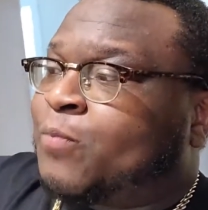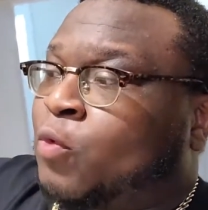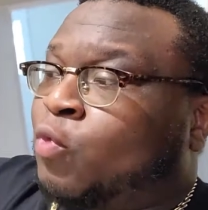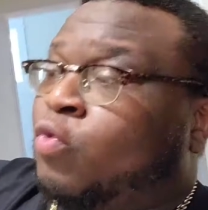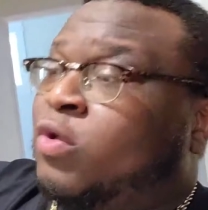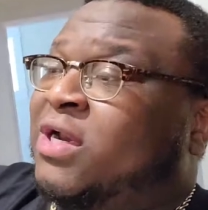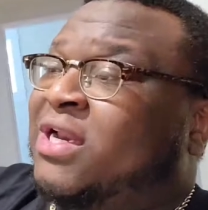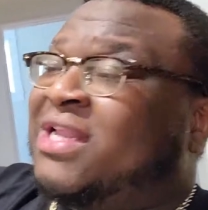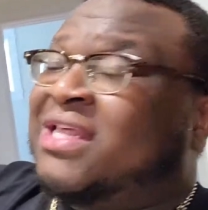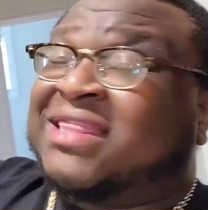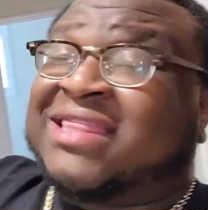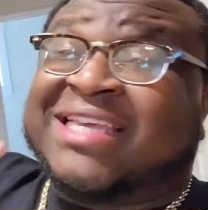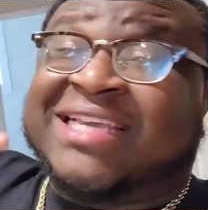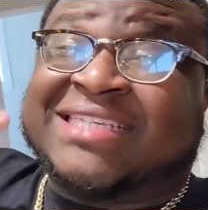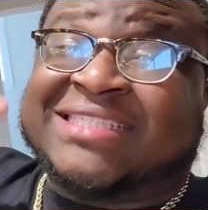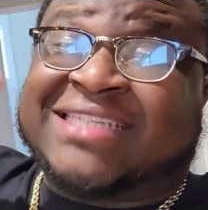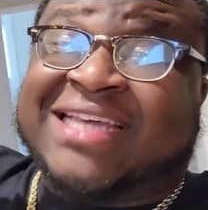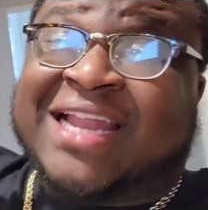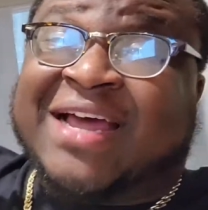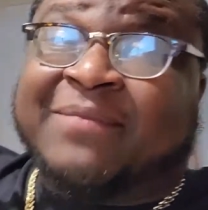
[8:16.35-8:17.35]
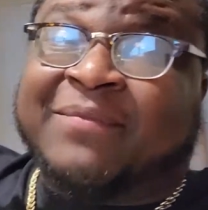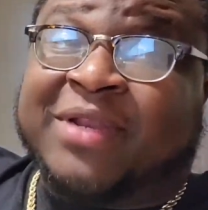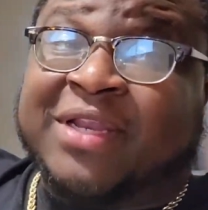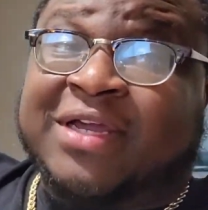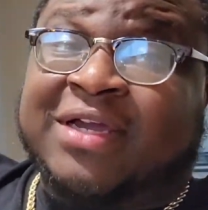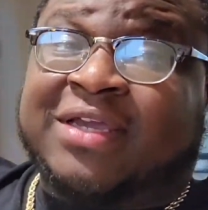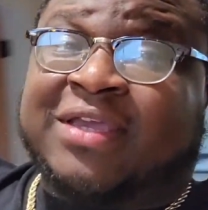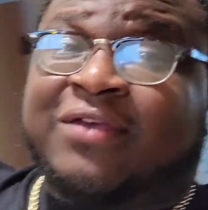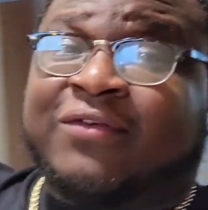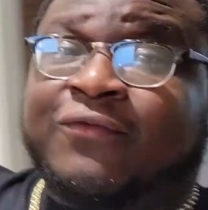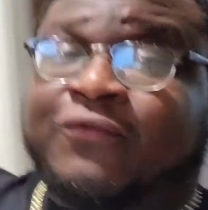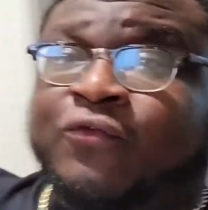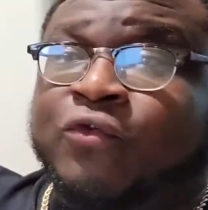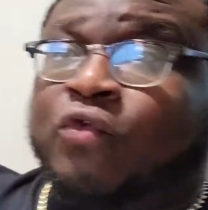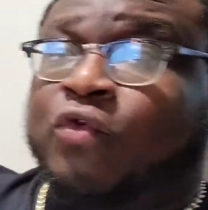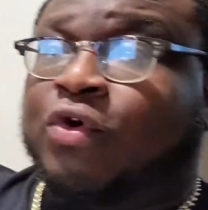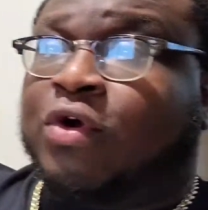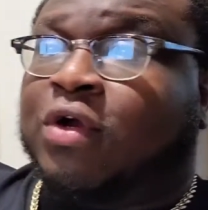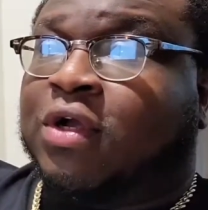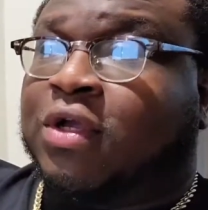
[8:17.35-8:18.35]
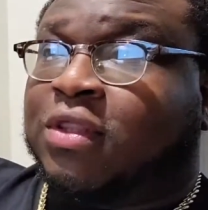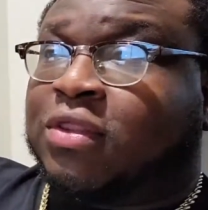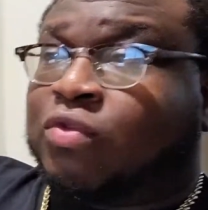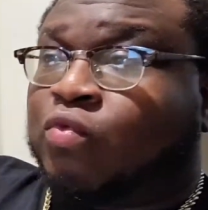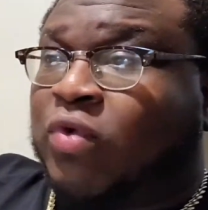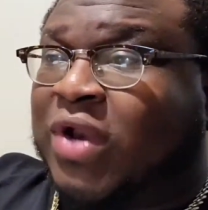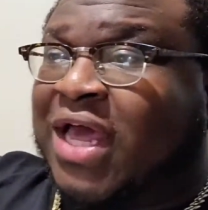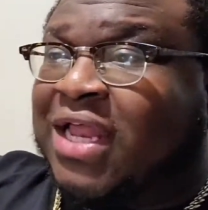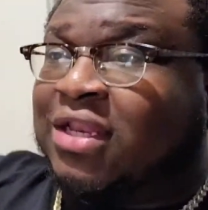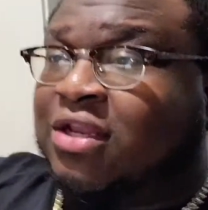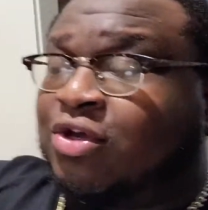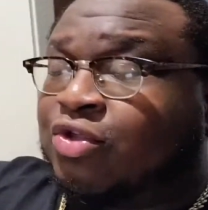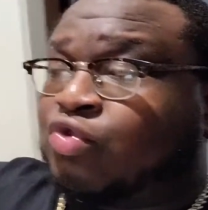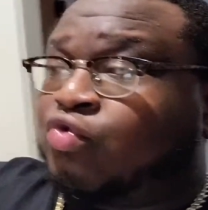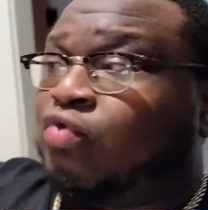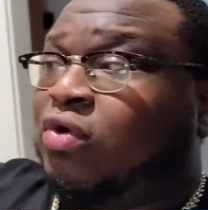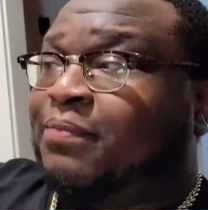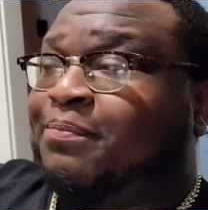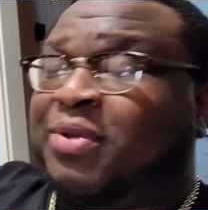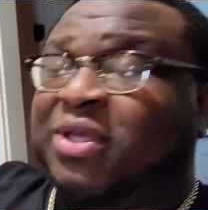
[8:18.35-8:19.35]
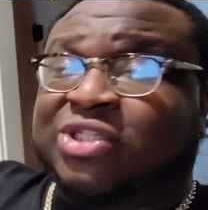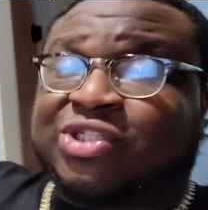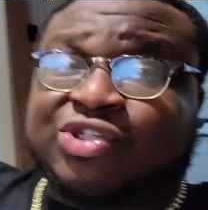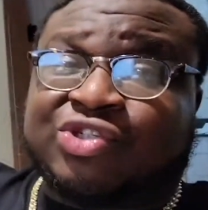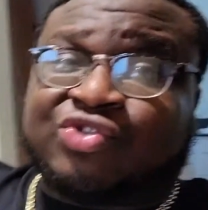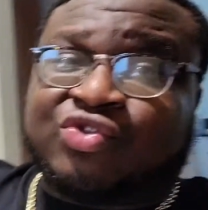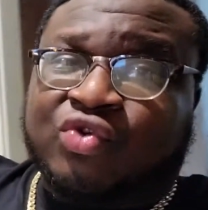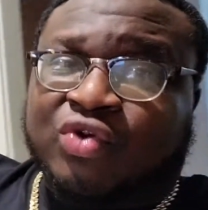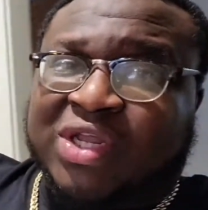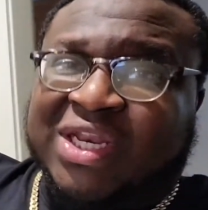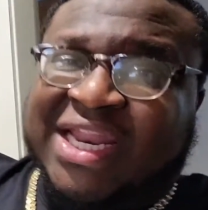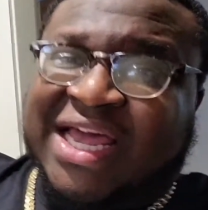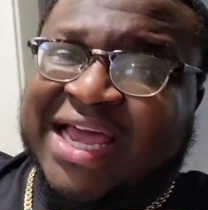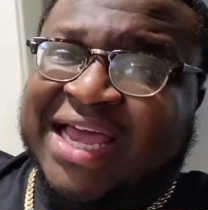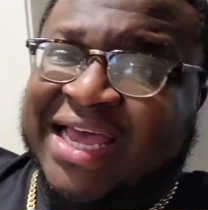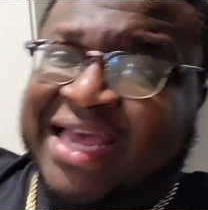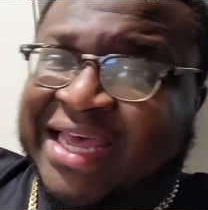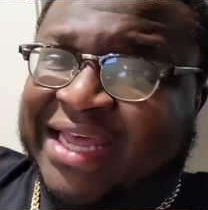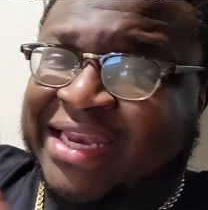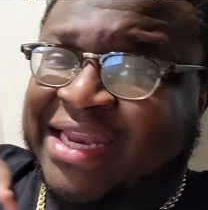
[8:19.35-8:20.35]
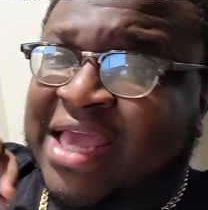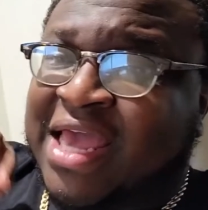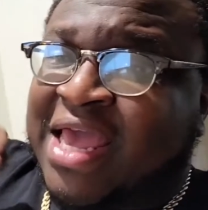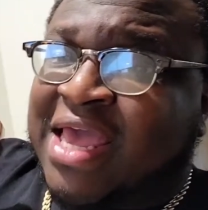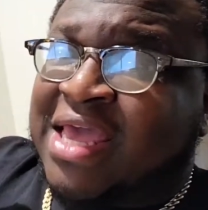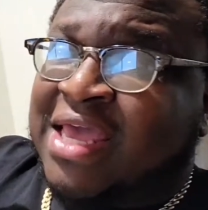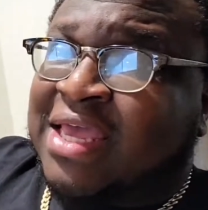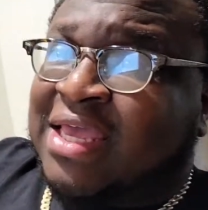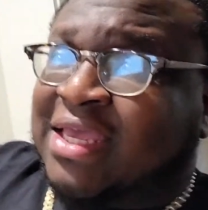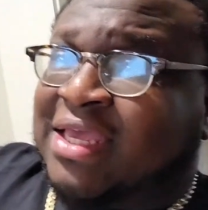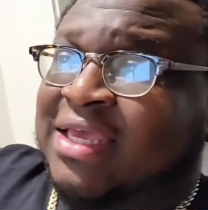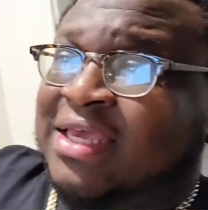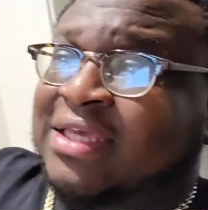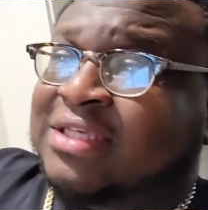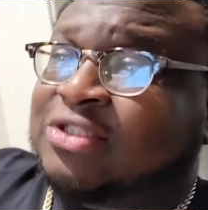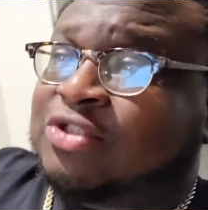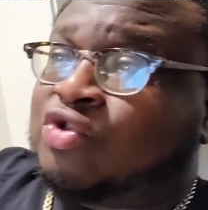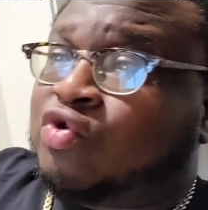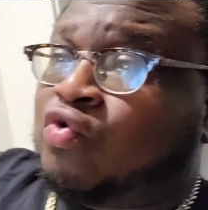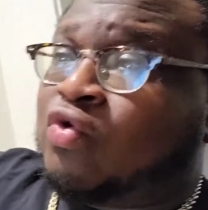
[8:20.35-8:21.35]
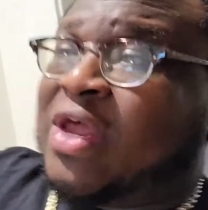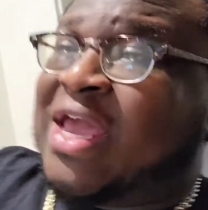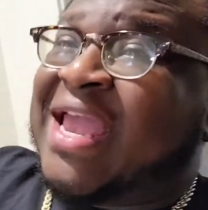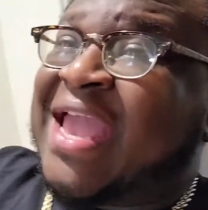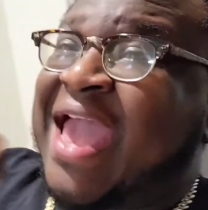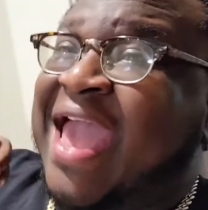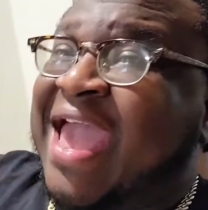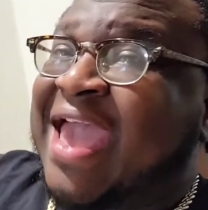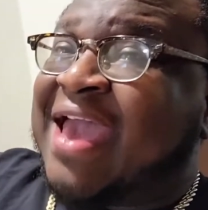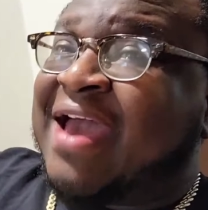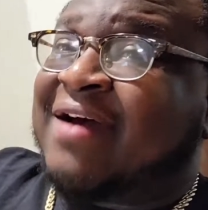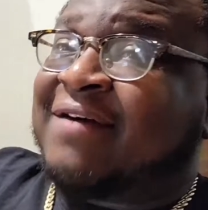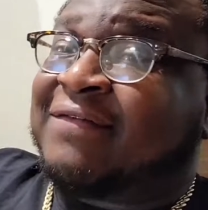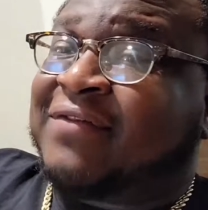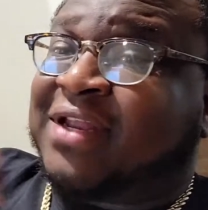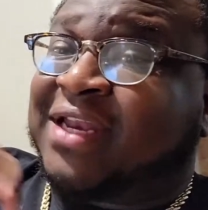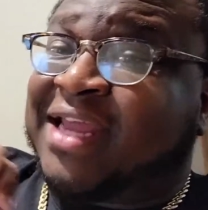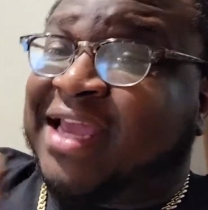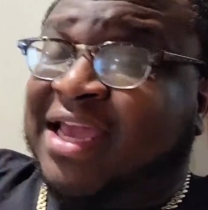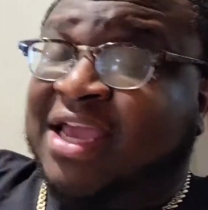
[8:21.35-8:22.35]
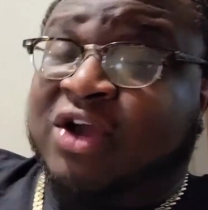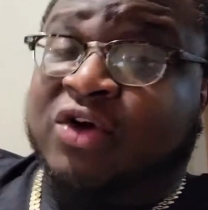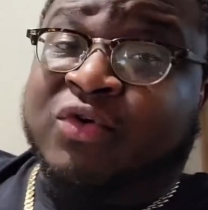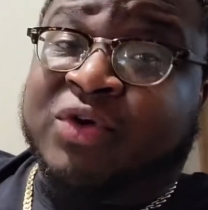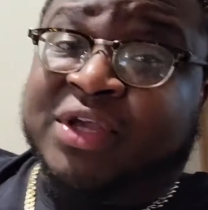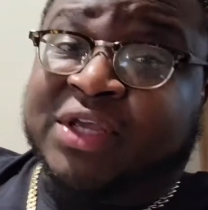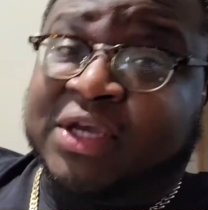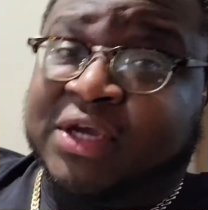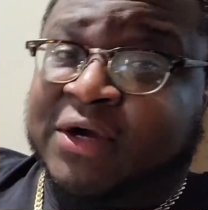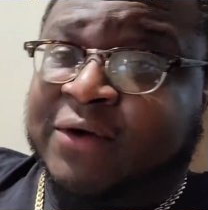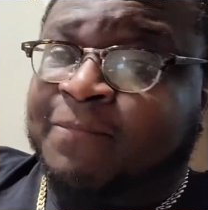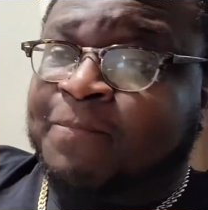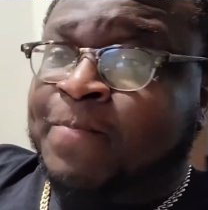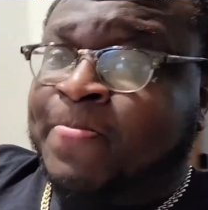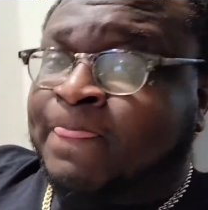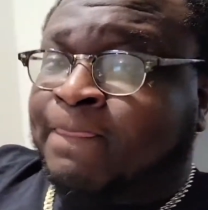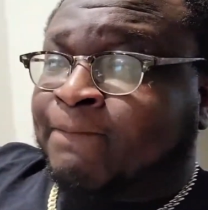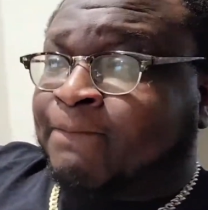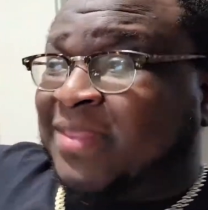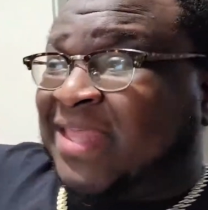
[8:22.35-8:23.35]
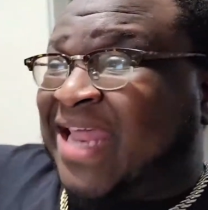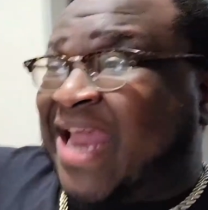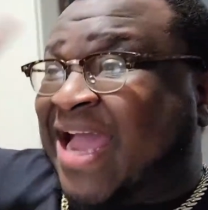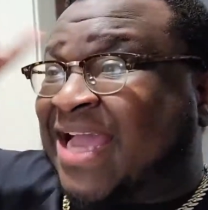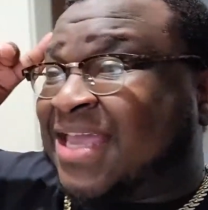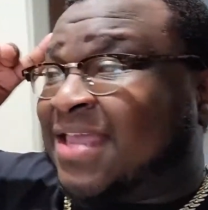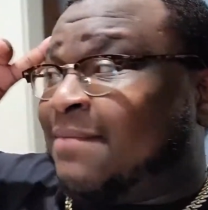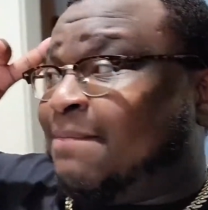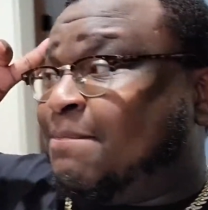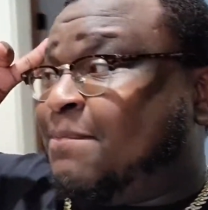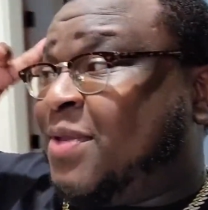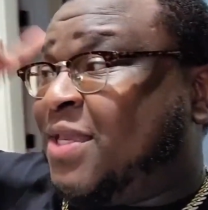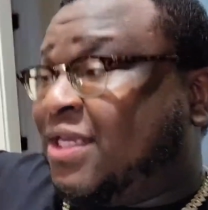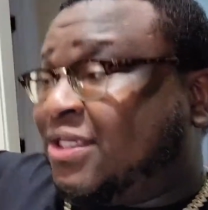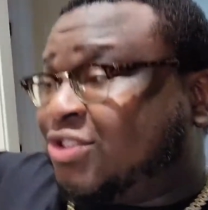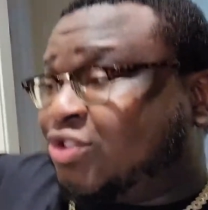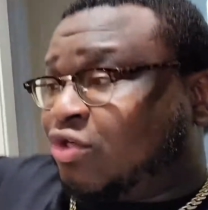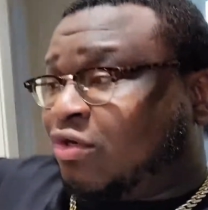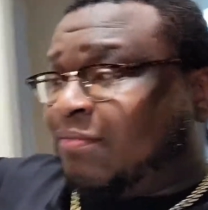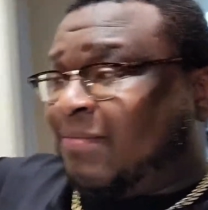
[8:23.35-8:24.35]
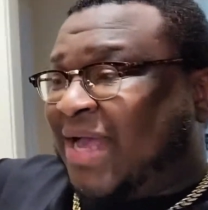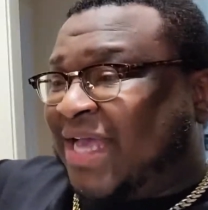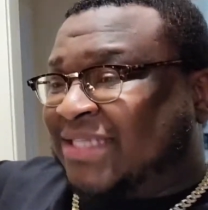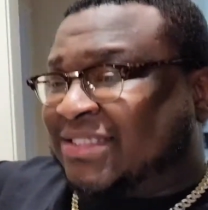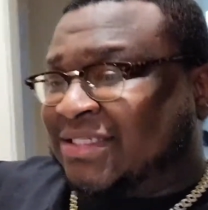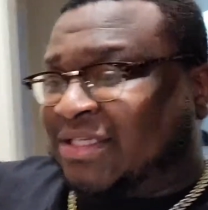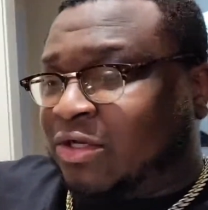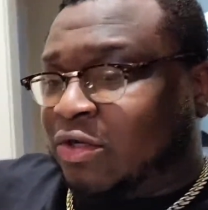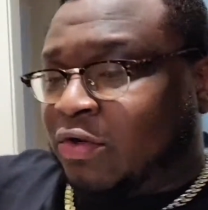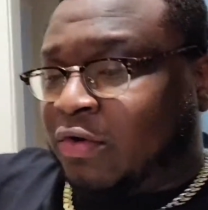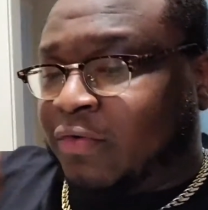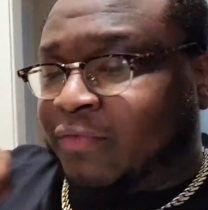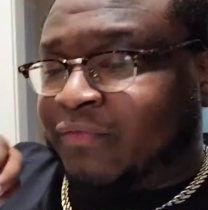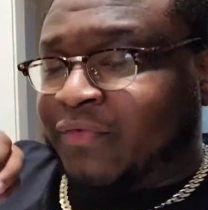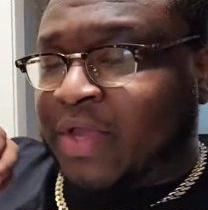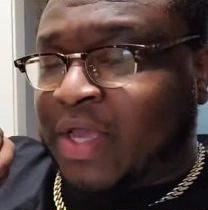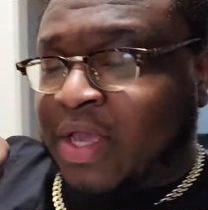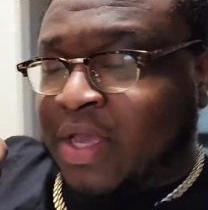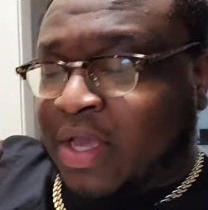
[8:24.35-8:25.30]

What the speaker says: one of the things that I'm looking for when I look through the pictures online is, do they have an area that I can picture myself